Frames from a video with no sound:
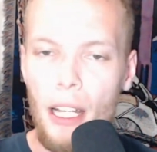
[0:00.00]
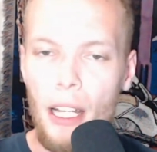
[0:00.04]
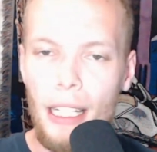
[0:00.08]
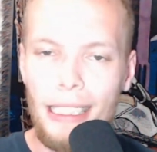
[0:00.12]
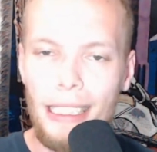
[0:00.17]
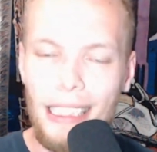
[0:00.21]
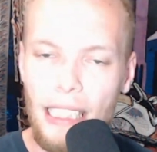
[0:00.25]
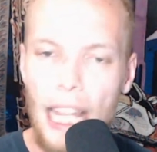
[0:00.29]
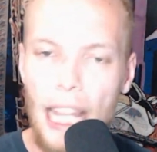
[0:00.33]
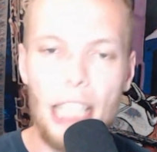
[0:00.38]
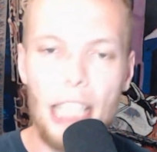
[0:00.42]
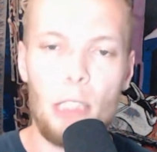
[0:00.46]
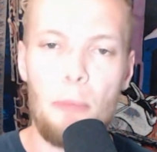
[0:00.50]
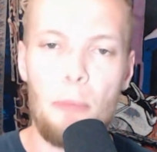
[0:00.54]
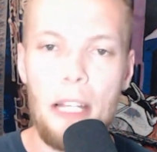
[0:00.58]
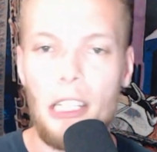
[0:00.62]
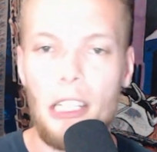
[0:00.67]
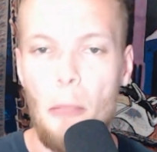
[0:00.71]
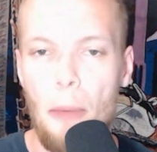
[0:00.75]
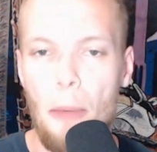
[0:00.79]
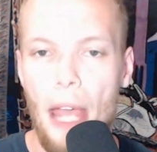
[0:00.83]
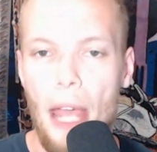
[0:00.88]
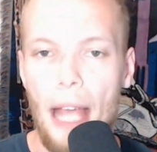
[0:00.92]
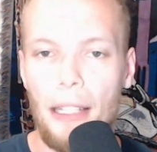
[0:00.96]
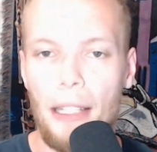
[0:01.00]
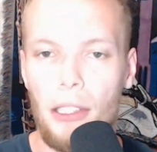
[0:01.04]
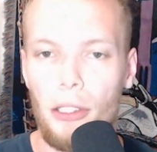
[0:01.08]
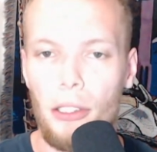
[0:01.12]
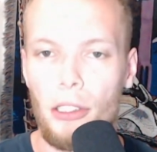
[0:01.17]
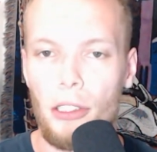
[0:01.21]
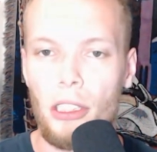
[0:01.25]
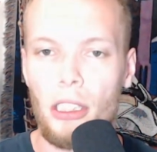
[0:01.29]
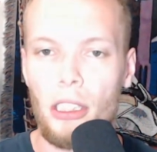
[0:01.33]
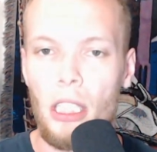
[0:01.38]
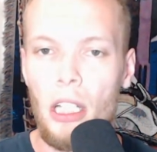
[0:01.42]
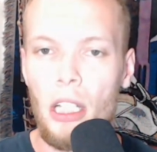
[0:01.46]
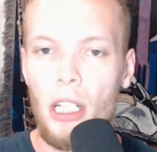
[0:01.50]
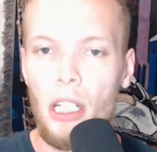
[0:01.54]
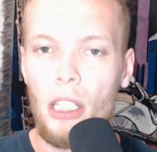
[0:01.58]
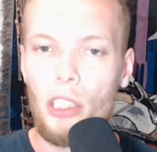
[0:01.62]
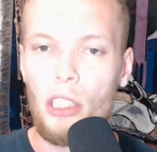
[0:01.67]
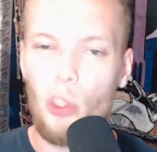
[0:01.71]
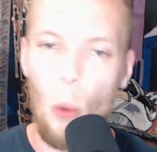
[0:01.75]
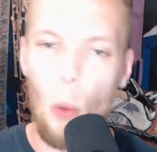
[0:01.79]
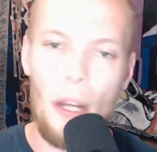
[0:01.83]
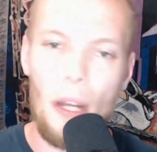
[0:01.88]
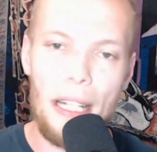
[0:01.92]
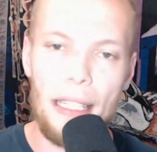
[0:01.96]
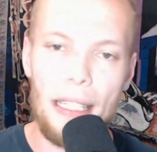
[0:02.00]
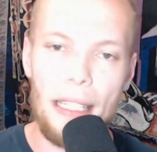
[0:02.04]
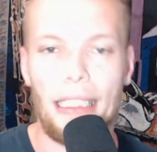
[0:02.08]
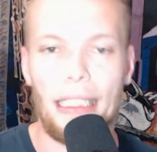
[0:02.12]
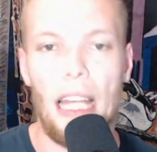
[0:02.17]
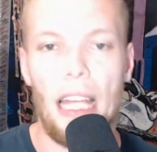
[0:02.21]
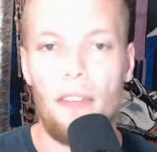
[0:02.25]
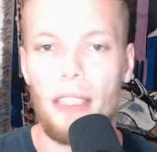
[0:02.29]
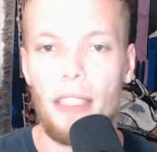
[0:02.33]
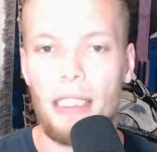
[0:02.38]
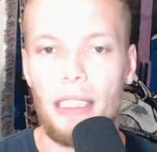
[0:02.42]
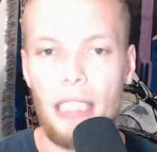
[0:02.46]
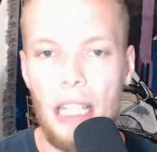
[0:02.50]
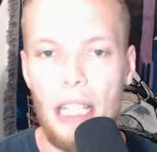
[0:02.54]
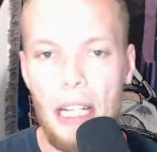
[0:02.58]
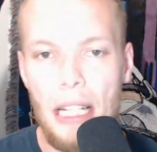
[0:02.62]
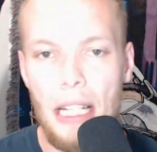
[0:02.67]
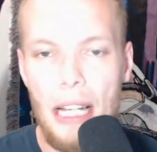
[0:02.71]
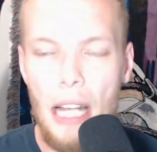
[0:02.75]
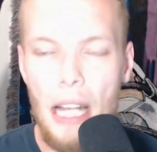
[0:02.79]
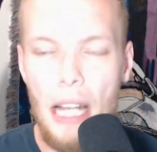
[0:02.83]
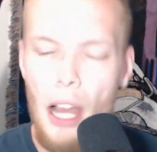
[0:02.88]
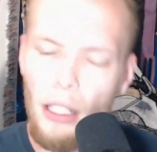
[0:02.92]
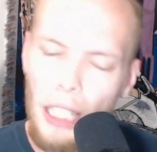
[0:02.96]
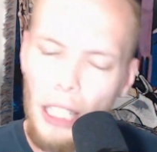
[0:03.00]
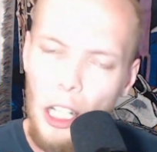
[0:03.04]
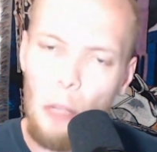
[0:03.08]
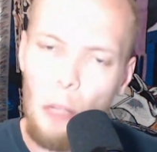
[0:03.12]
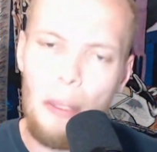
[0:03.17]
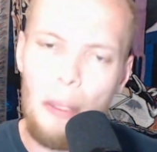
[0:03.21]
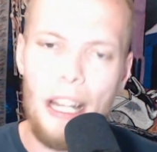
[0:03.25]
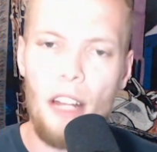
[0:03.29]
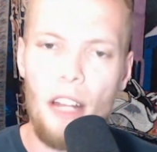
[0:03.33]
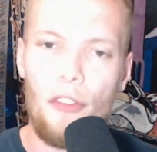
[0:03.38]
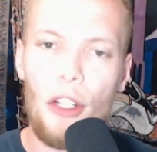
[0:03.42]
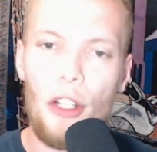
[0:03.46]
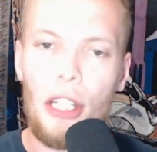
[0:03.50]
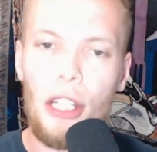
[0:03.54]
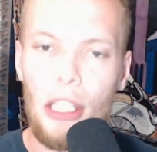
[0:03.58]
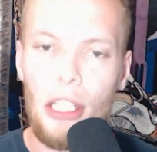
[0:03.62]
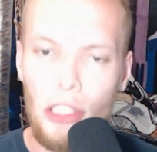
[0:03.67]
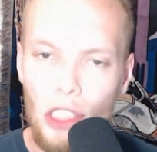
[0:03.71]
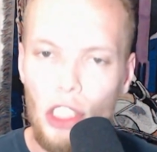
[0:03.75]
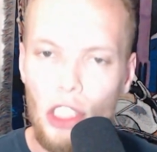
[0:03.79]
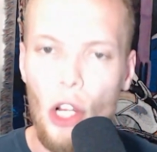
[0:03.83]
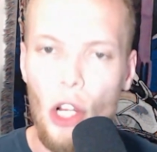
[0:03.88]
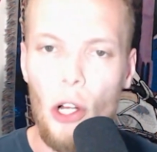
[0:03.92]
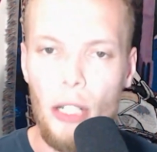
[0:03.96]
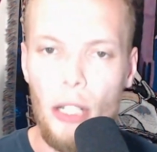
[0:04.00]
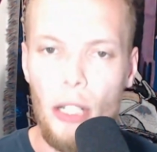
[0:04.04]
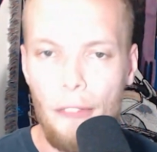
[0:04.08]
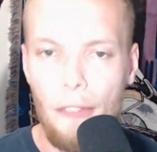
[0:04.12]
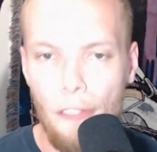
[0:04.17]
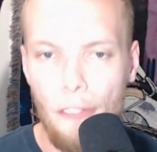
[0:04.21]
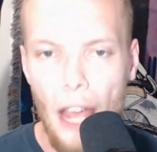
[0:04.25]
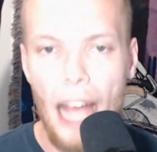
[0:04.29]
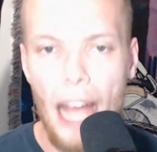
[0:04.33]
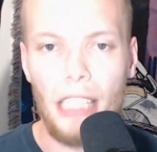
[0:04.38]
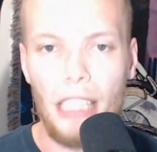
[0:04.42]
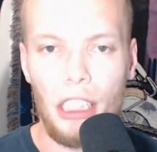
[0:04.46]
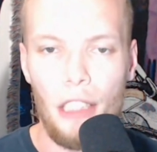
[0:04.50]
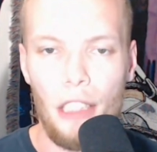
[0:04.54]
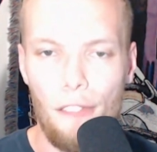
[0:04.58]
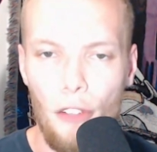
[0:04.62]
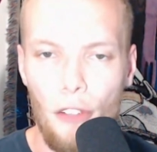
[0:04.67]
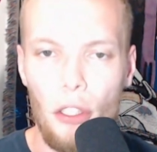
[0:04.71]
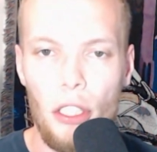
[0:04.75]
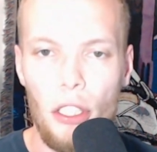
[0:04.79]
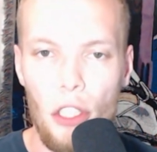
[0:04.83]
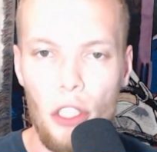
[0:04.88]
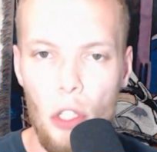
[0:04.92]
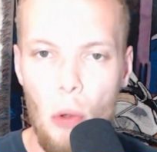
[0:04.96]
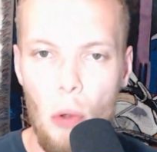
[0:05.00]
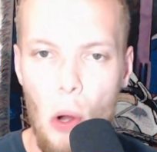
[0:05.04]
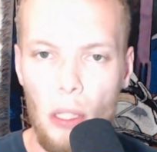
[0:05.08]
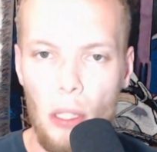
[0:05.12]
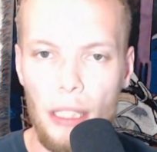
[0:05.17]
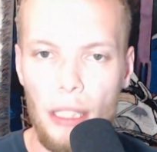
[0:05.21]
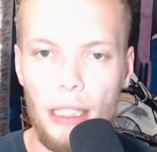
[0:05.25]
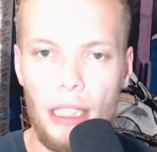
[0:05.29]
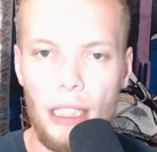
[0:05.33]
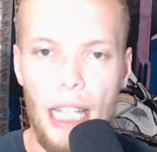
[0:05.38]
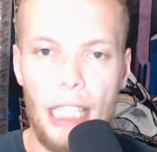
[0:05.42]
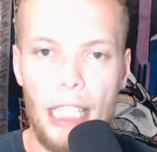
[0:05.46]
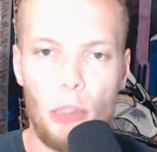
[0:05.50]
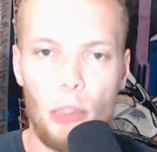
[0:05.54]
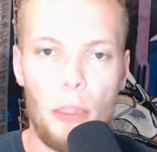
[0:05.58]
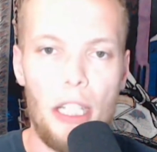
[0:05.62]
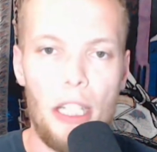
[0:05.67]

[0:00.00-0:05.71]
Saints beat the Panthers twenty to seventeen in a little bit of a concerning fashion for the New Orleans Saints.